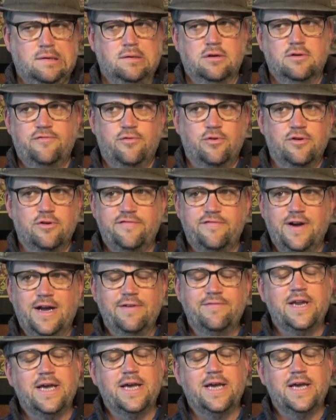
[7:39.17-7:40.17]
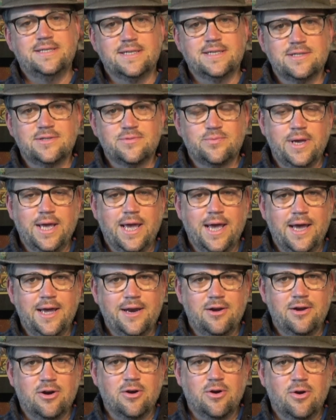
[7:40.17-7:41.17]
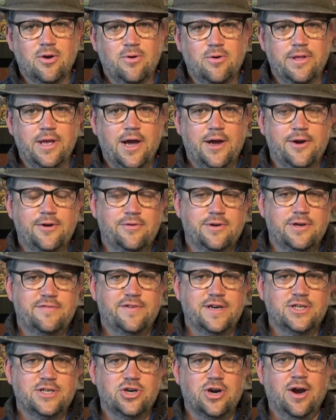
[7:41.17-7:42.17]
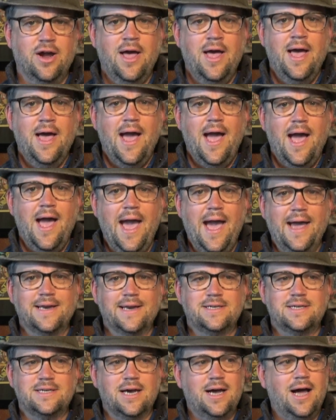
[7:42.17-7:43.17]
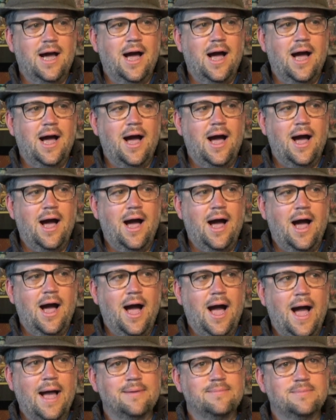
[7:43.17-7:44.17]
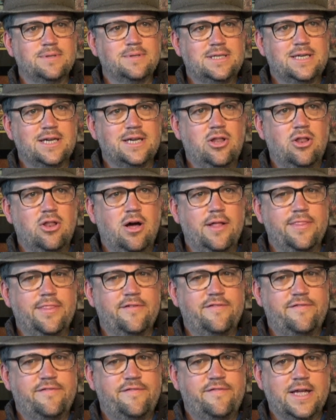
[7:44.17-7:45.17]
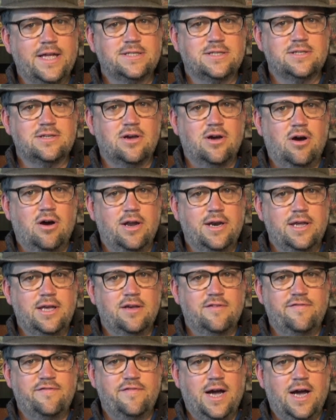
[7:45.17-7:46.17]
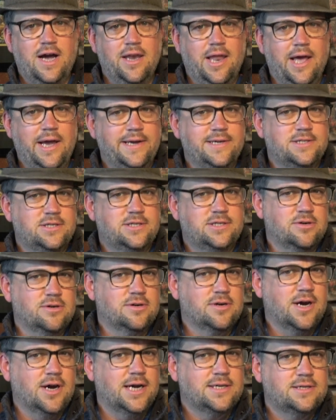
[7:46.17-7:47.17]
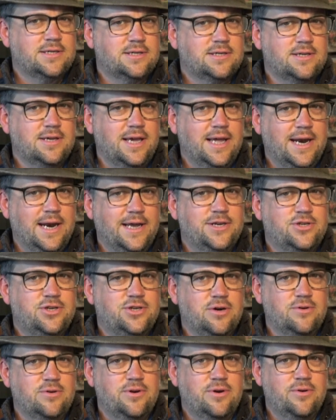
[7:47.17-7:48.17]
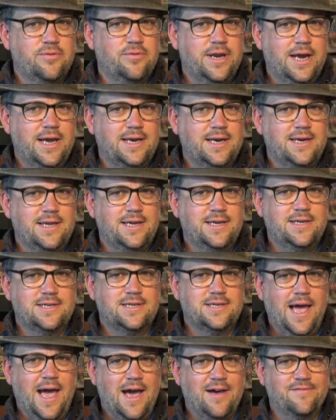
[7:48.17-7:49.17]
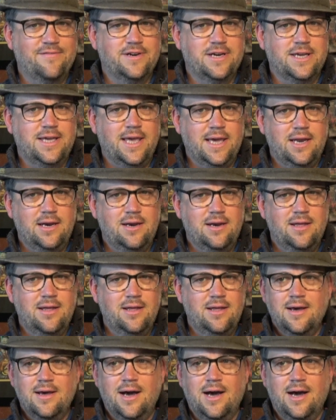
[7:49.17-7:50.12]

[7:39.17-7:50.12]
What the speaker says: I don't know, 4 or 5 days since we had our Oleato adventure, and I'm still on the fence on if I liked it or not, and I don't know that I need to have it again.